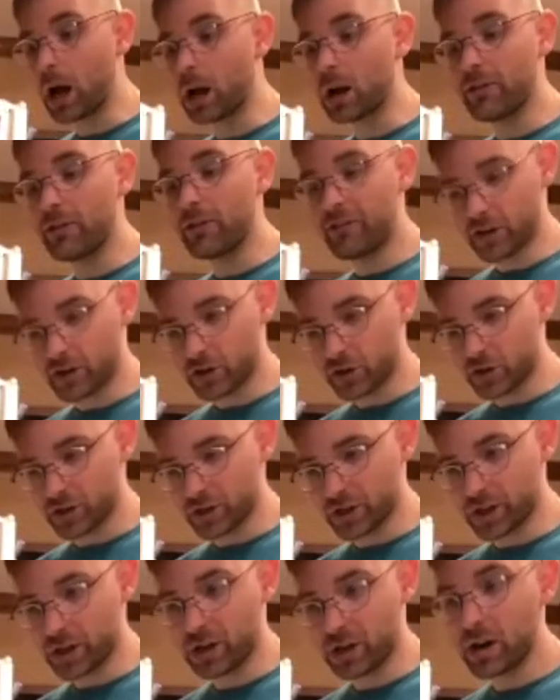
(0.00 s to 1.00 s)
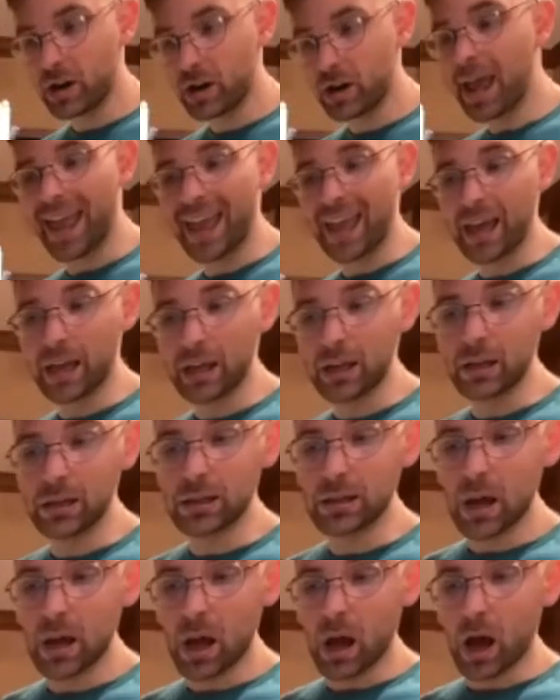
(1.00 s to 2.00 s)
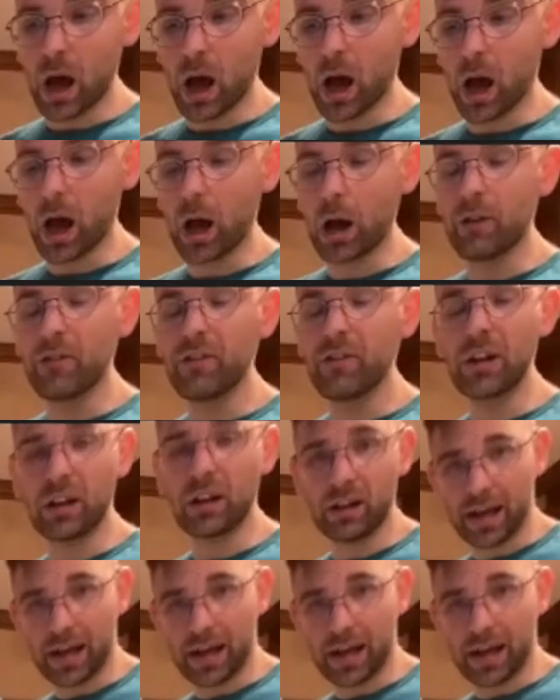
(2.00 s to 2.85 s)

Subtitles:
confectioner sugar, and vanilla